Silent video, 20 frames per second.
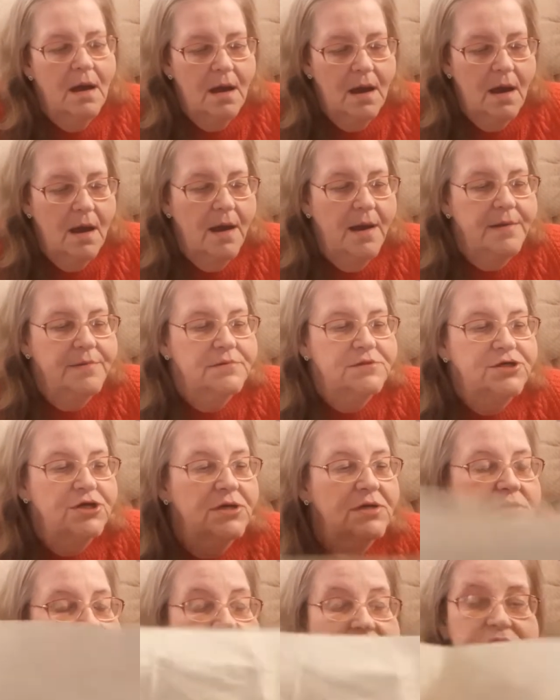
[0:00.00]
I
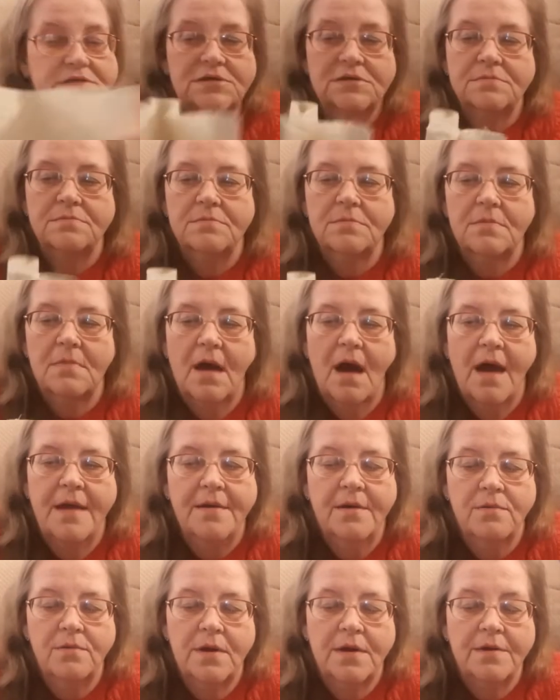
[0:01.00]
just, I
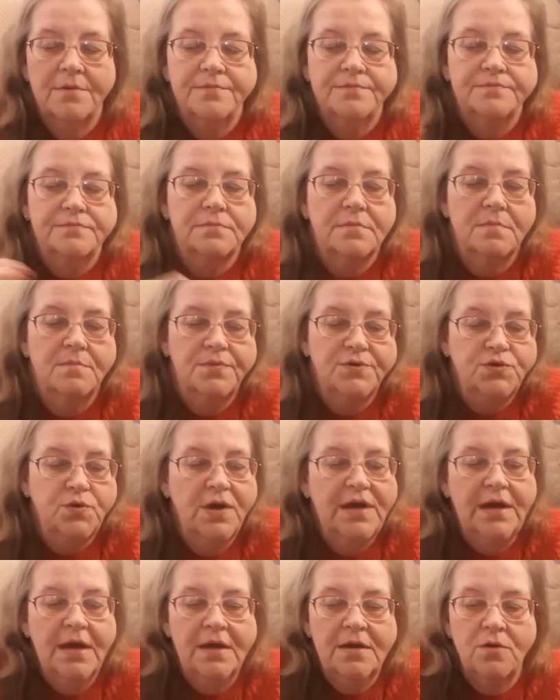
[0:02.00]
don't know.
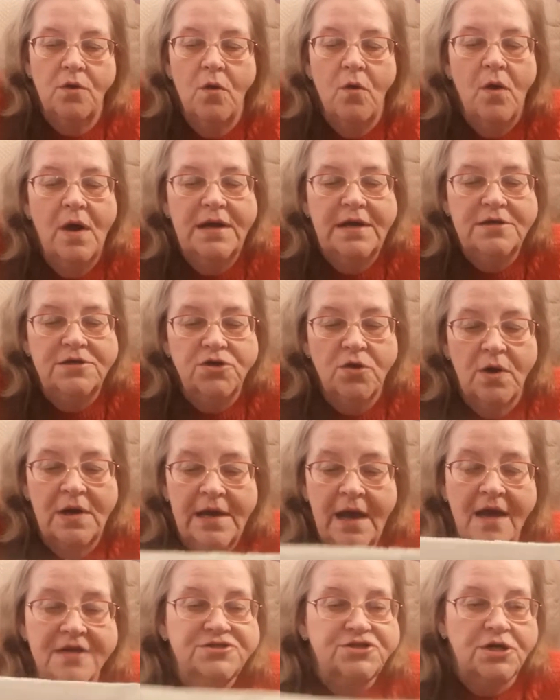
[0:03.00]
Between it and
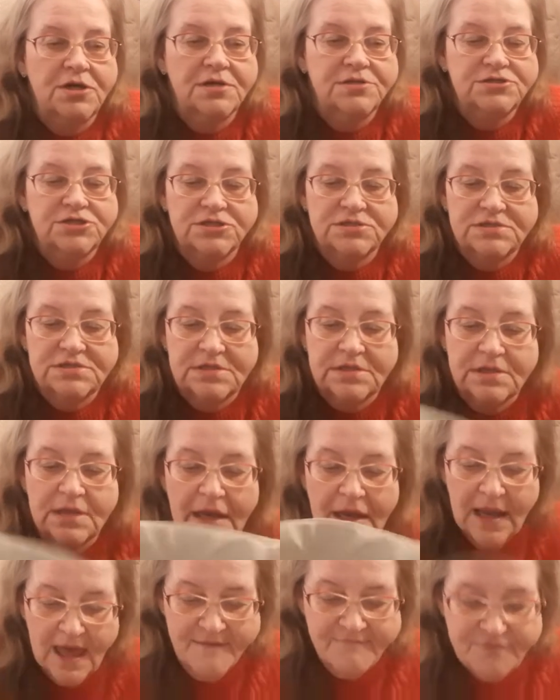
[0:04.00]
hoity-toity, I should have just
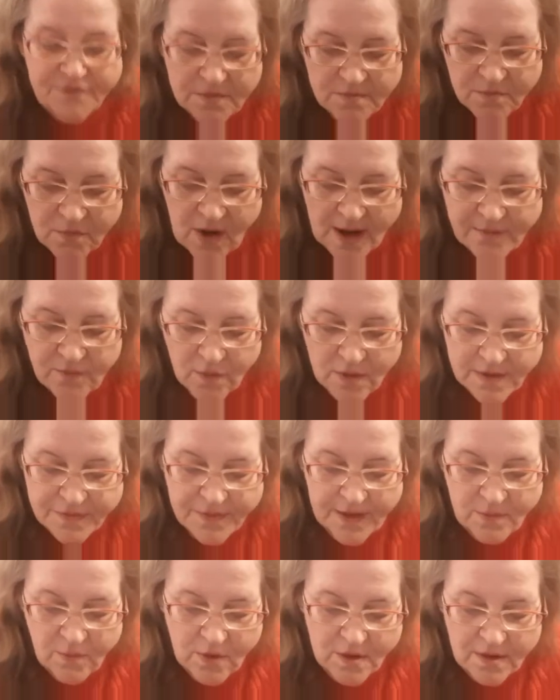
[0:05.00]
left them right where
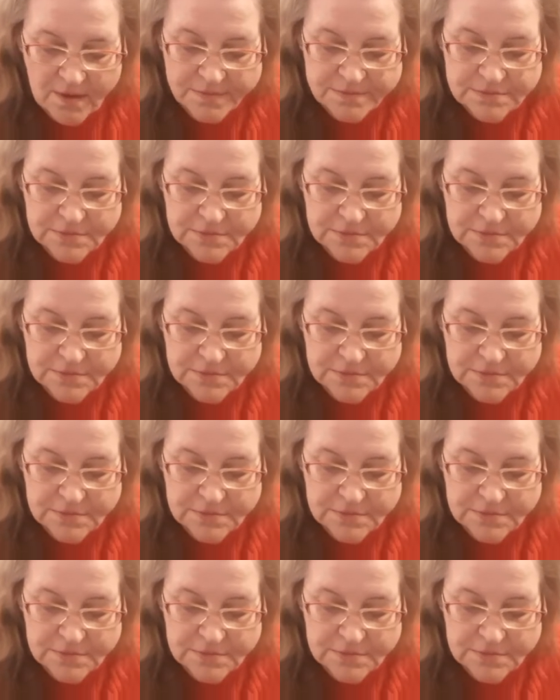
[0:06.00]
they were.